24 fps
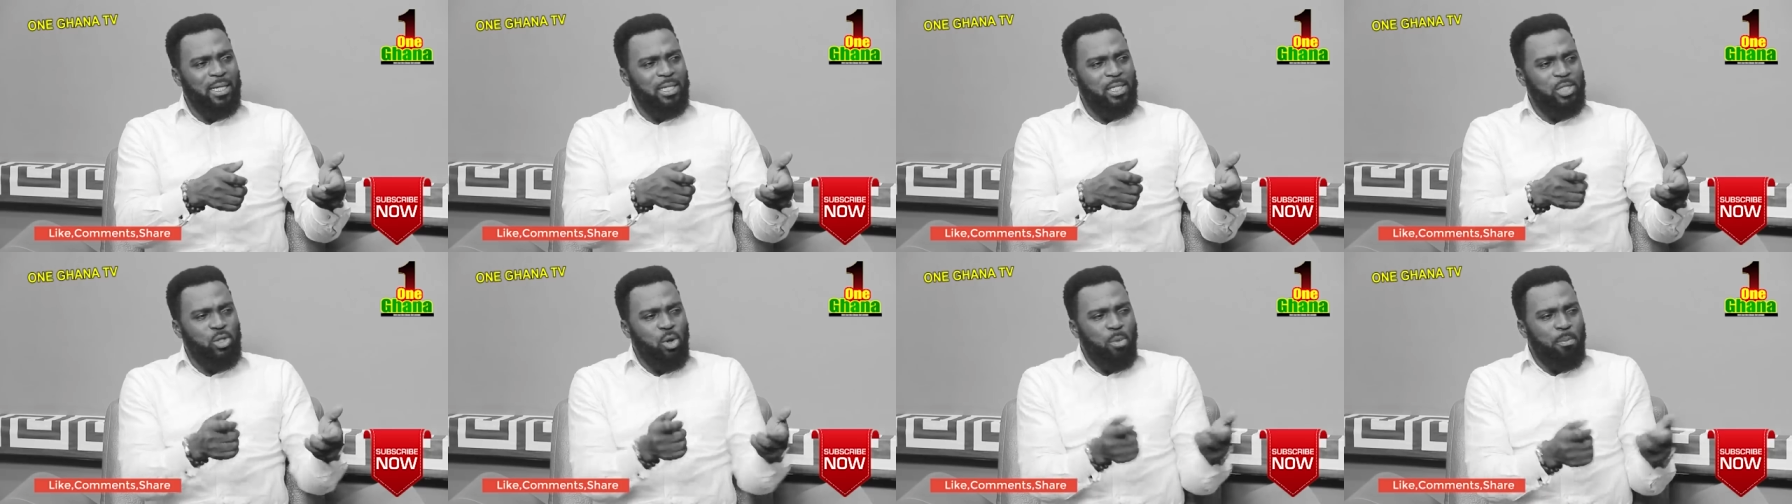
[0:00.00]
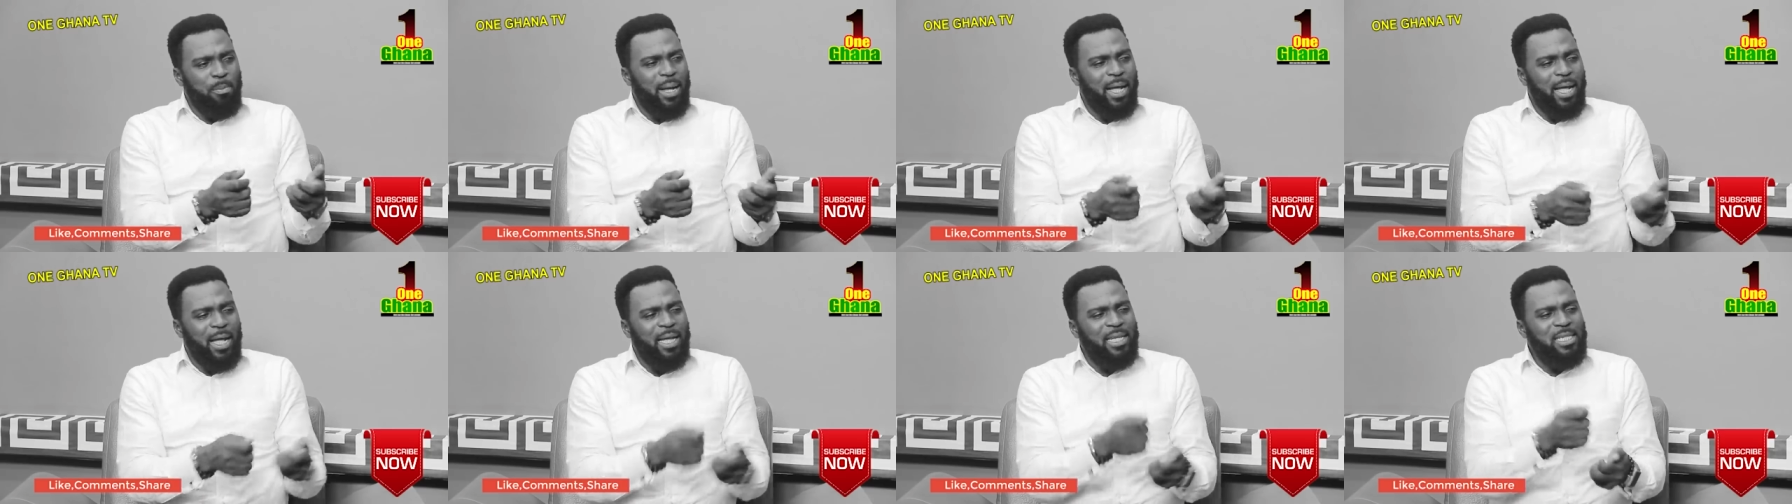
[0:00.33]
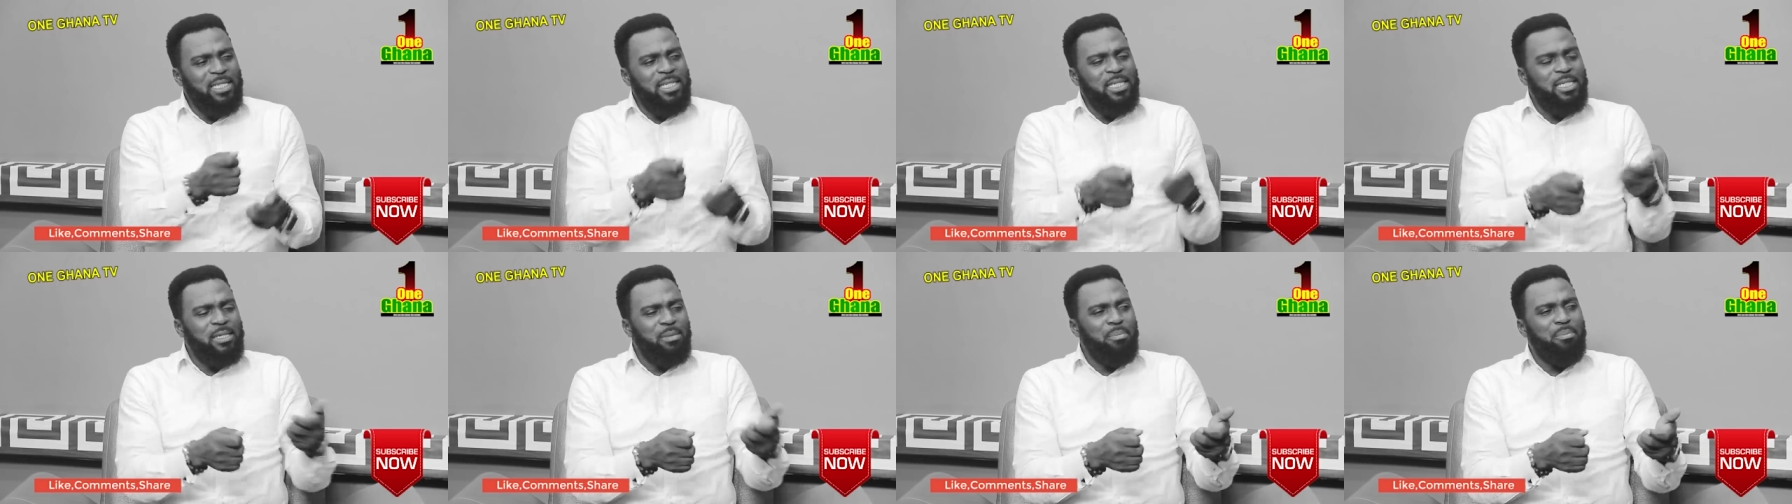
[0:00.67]
Some
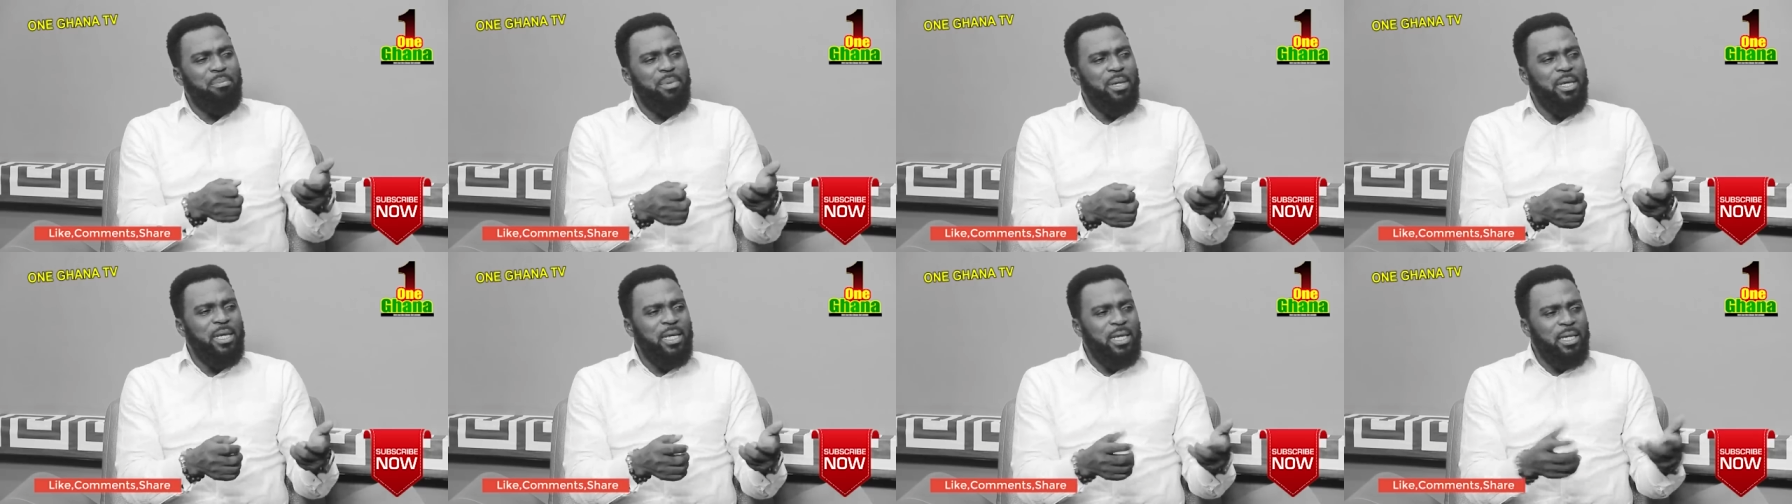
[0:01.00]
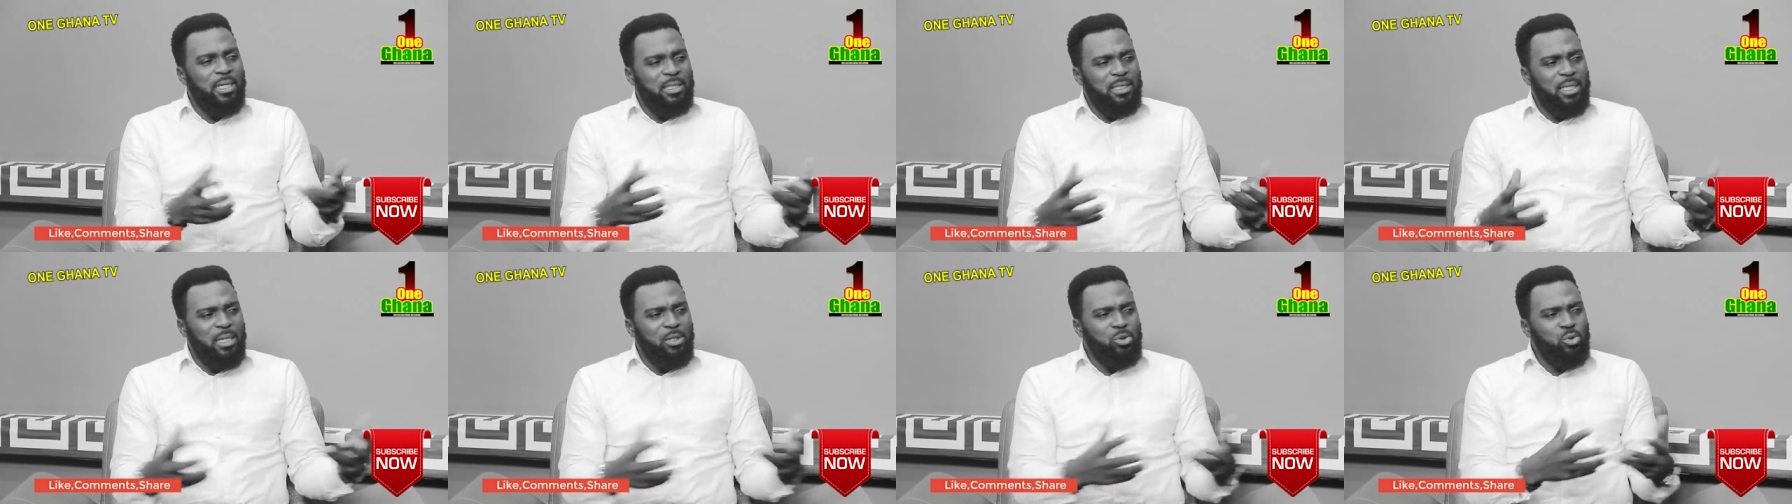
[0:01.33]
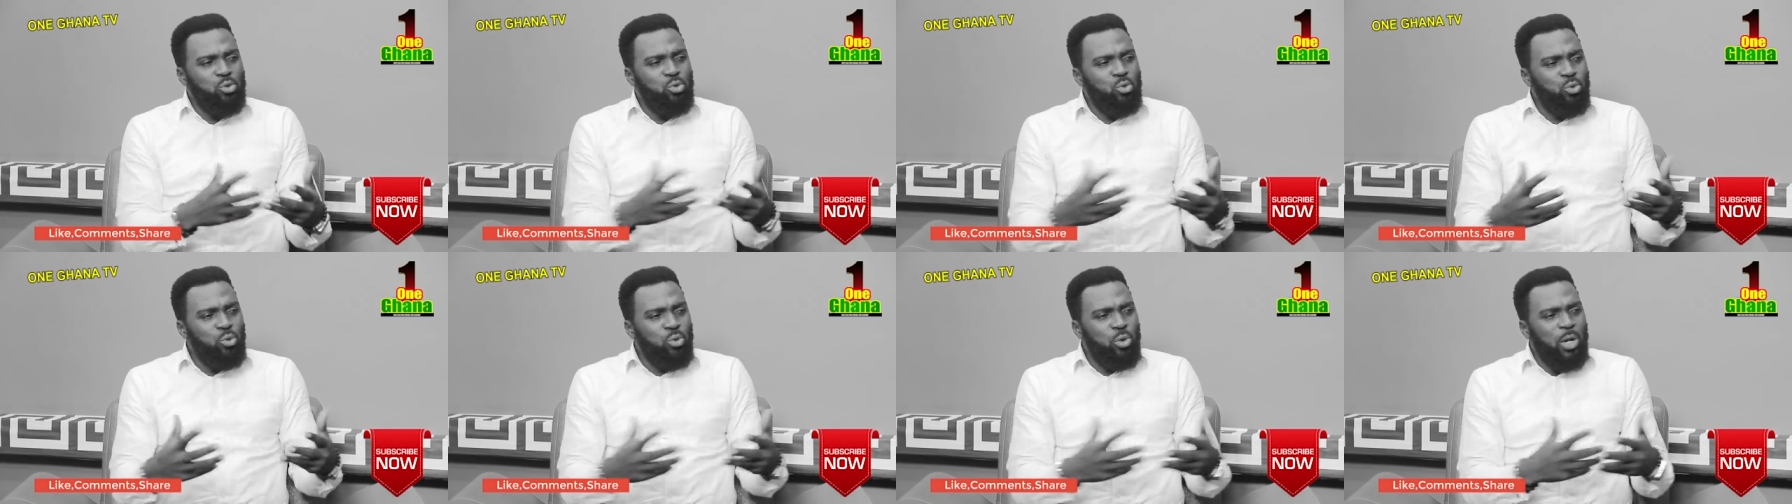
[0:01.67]
mechanism be
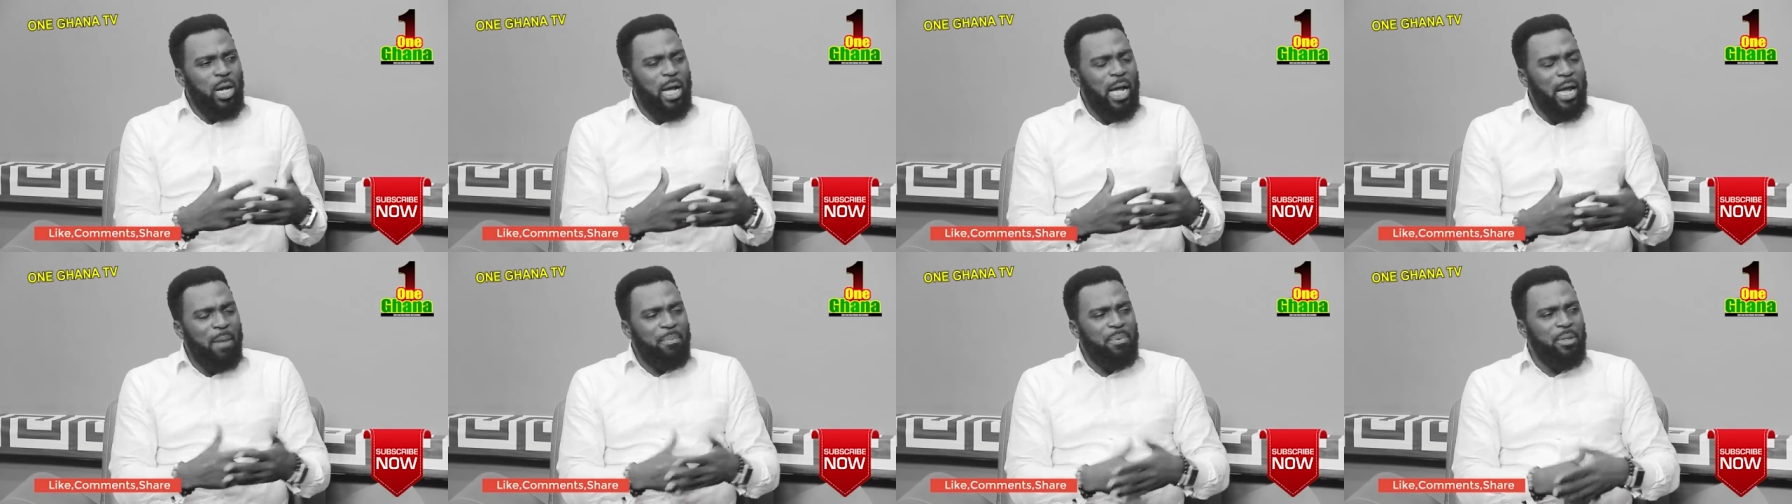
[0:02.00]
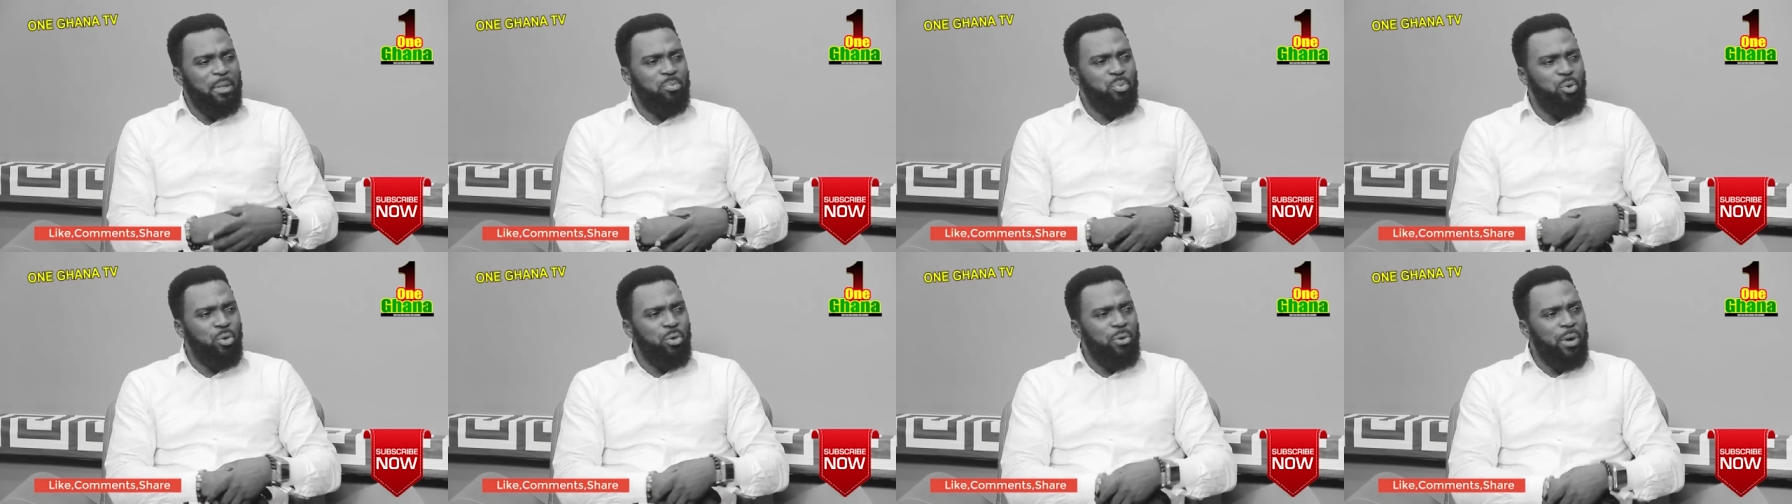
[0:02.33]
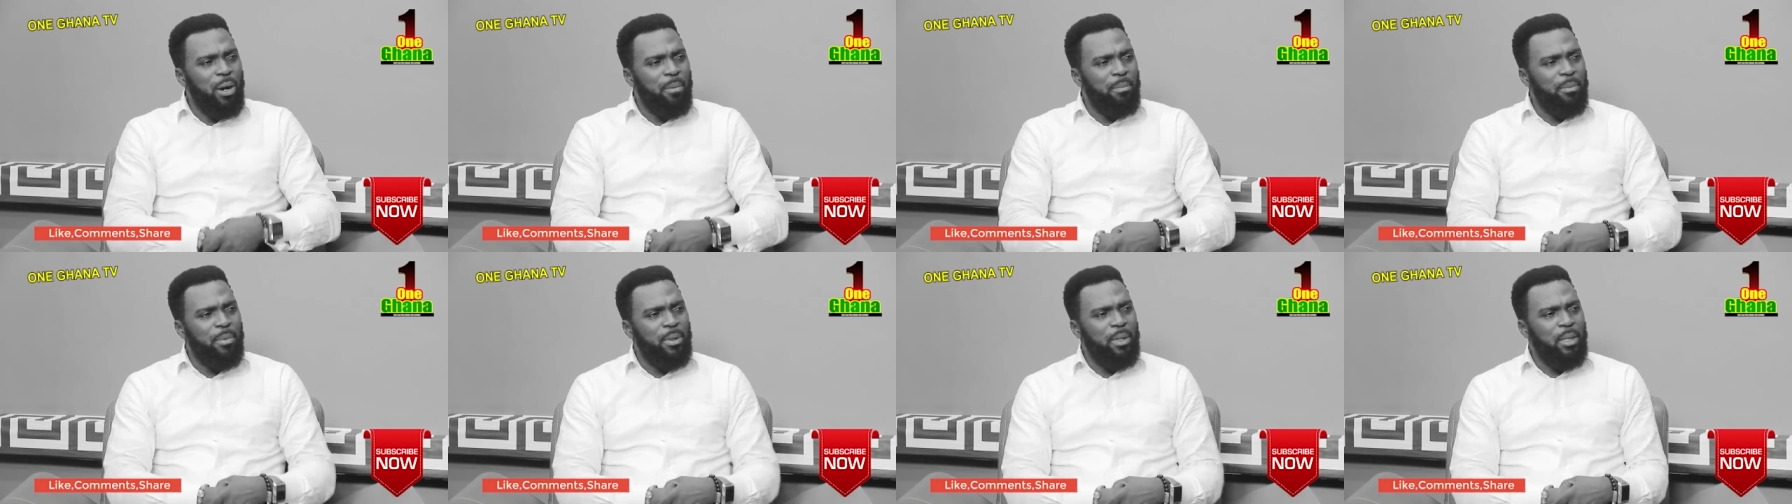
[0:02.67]
just to hype the
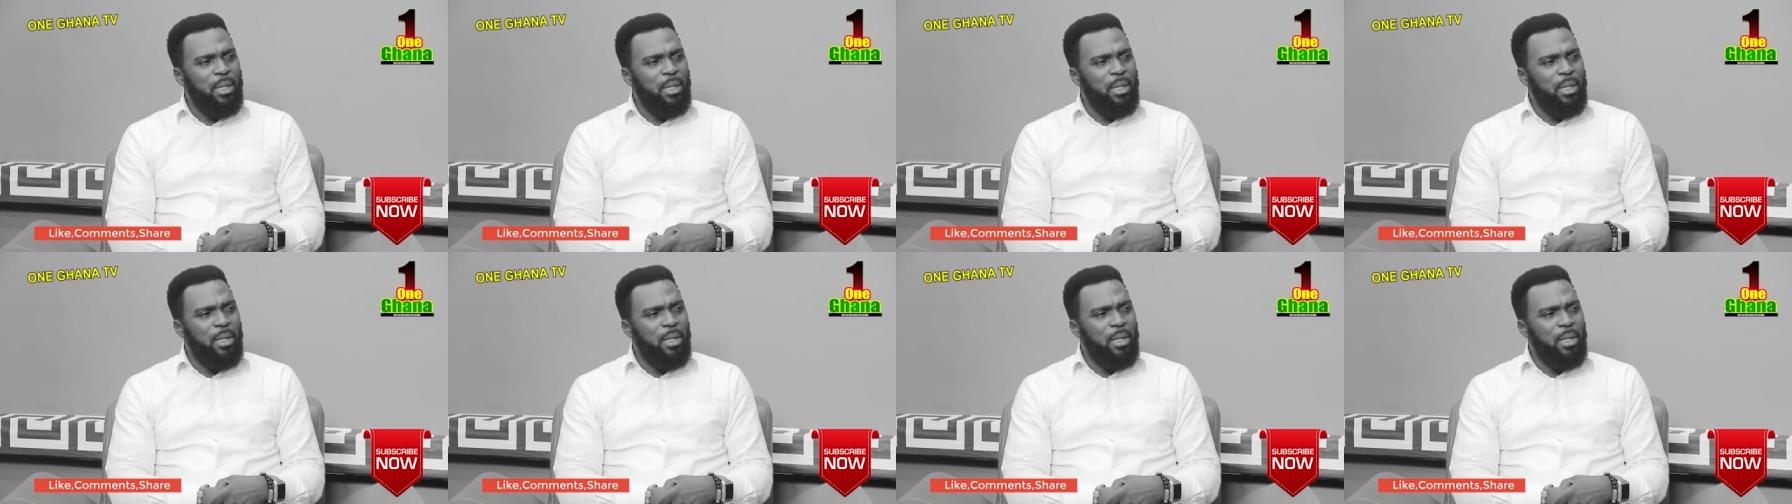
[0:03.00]
program.